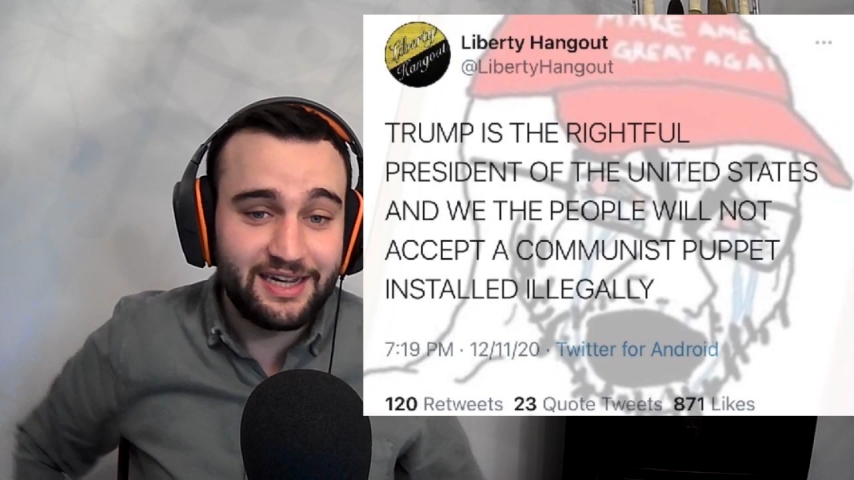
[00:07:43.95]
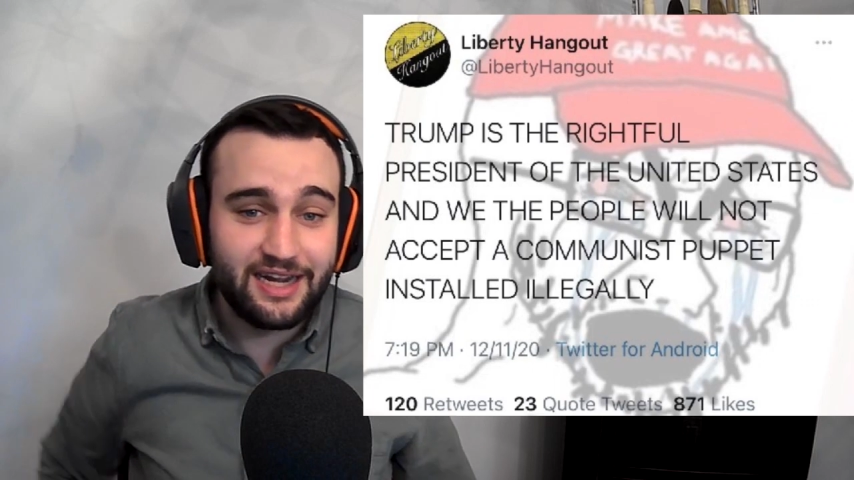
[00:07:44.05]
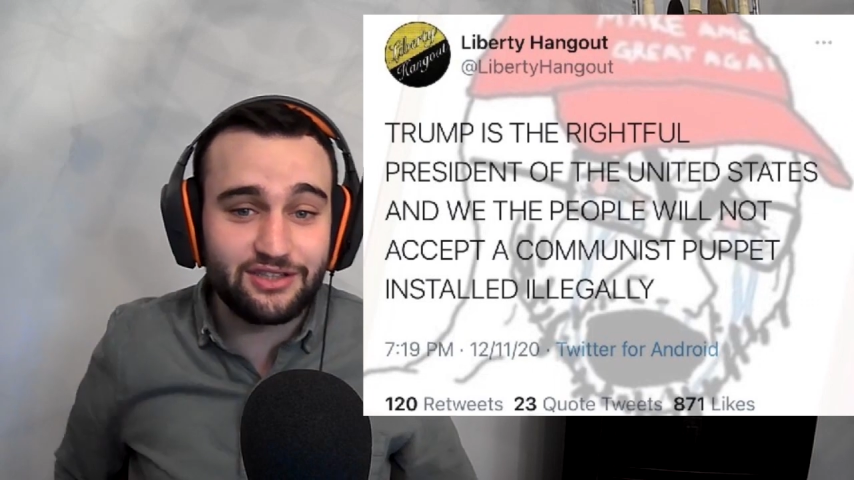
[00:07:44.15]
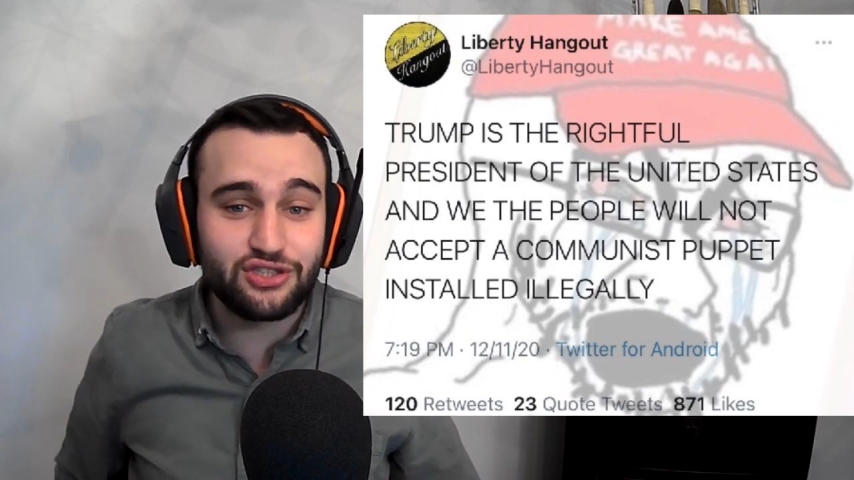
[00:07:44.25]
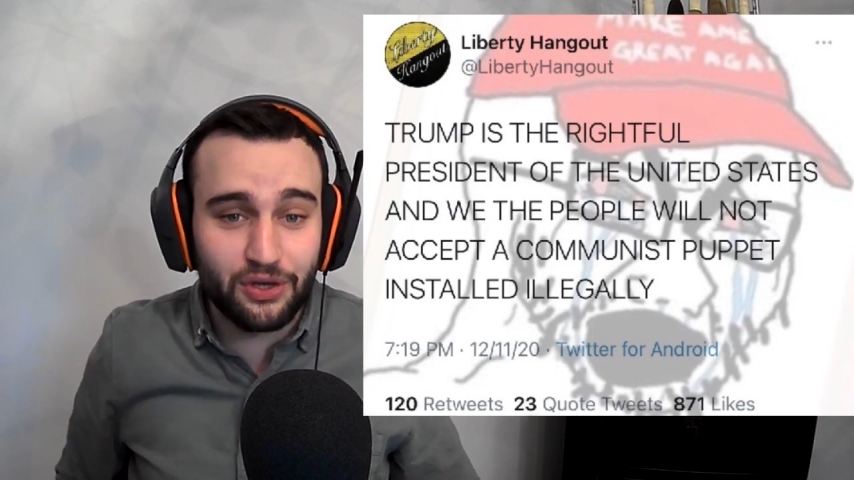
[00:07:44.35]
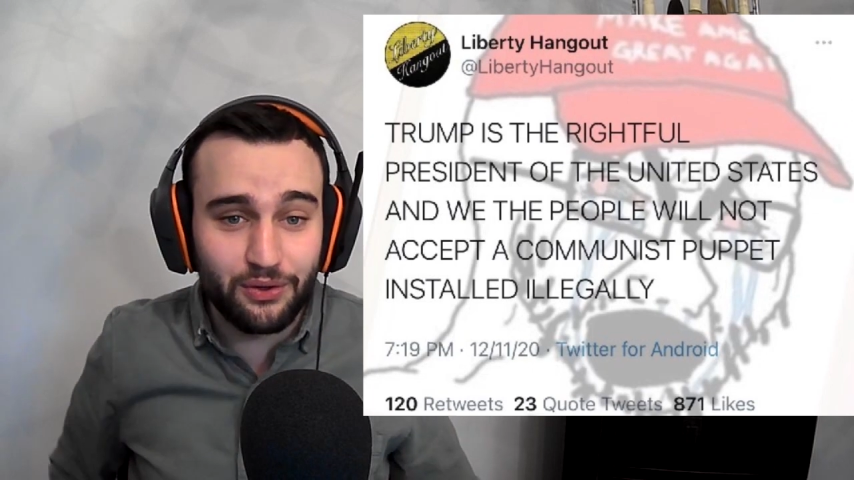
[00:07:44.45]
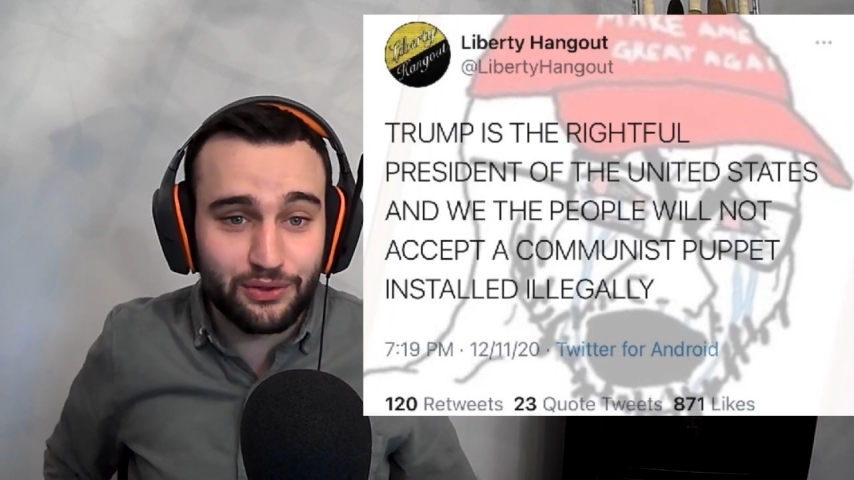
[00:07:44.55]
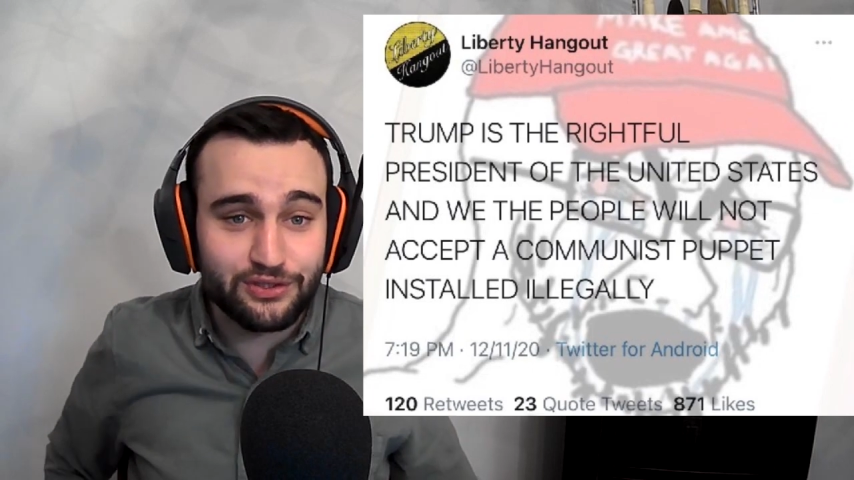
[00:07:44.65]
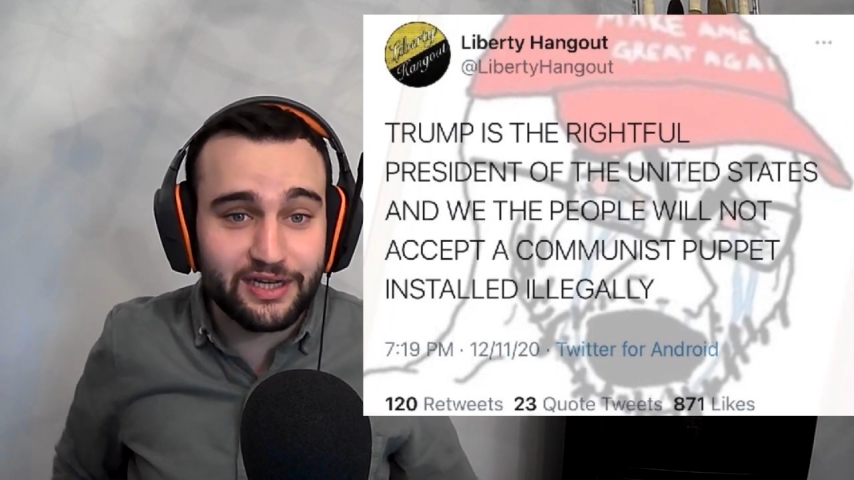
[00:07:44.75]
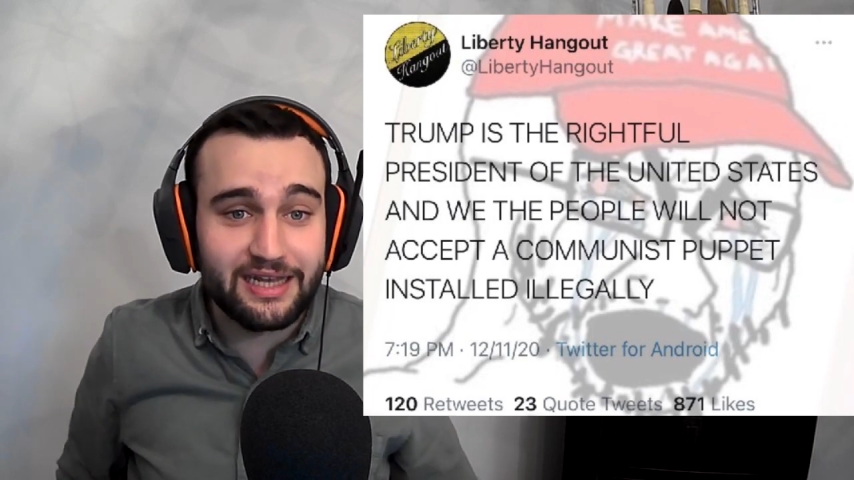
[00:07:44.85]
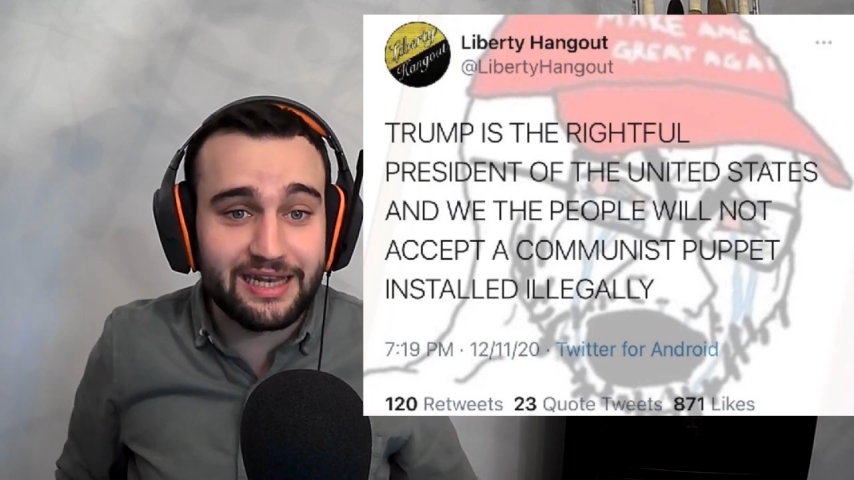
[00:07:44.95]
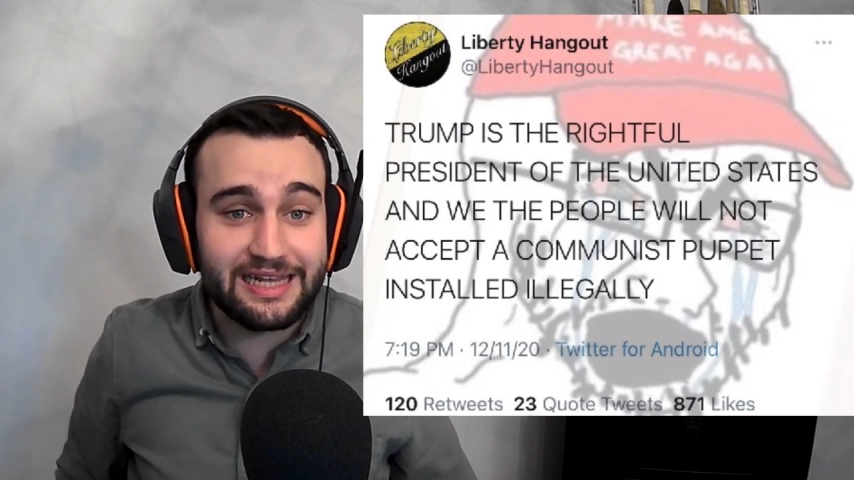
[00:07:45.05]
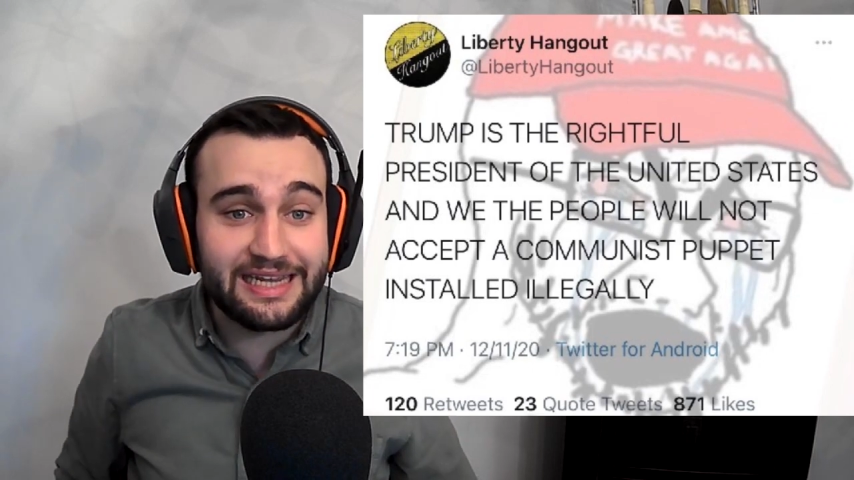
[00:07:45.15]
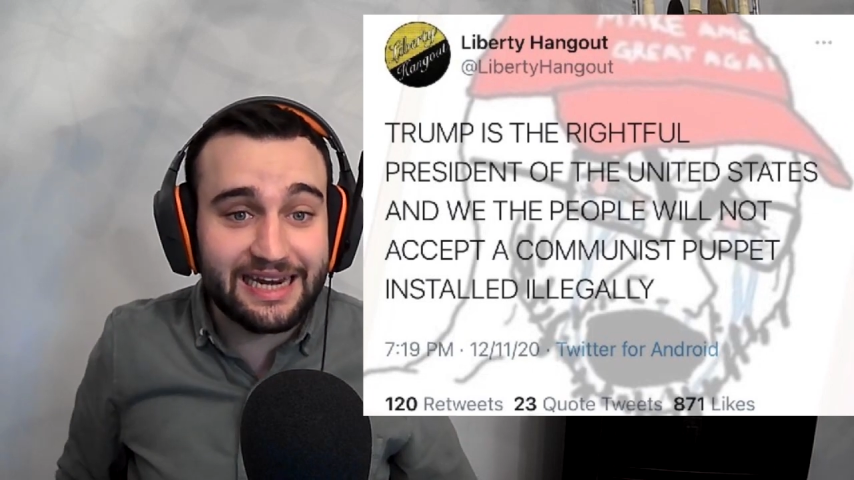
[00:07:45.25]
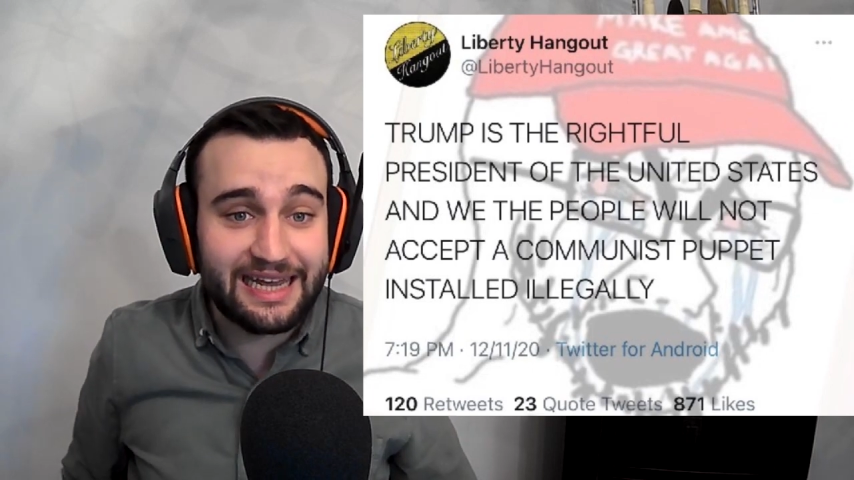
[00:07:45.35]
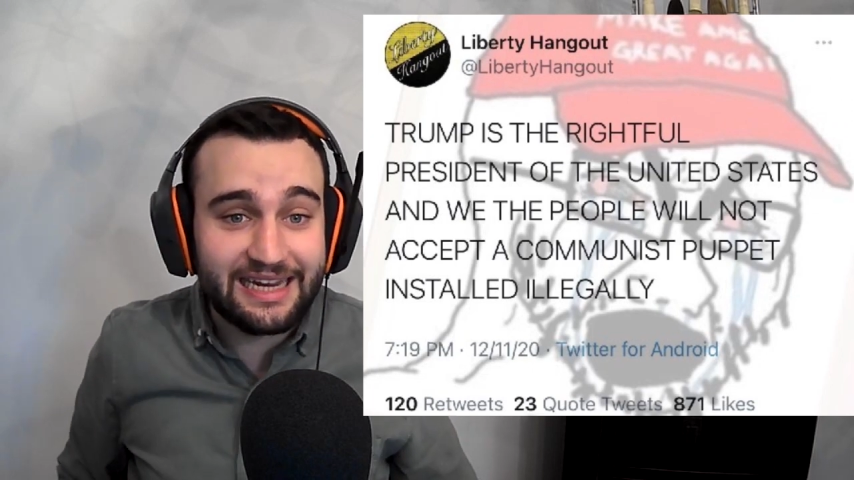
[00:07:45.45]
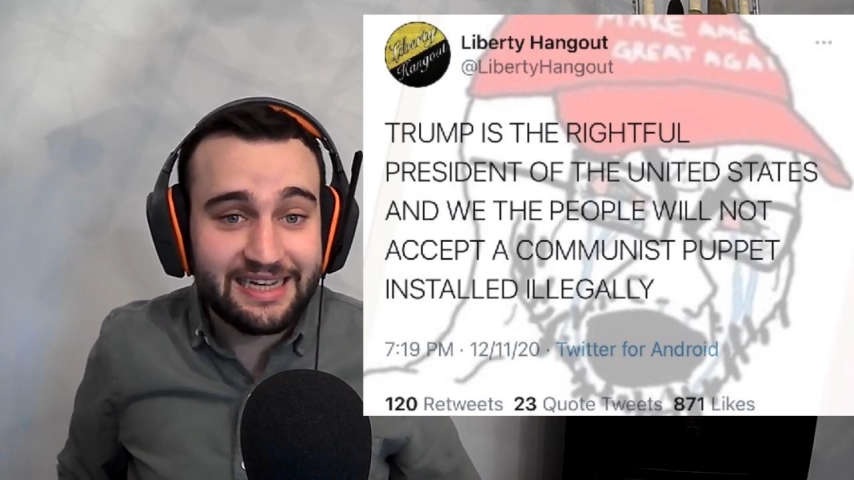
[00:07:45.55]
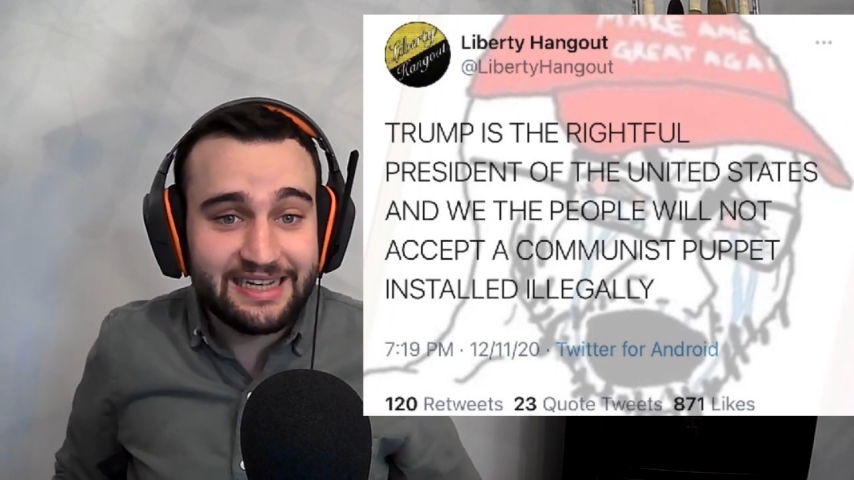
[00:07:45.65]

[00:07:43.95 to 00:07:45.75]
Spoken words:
installed illegally.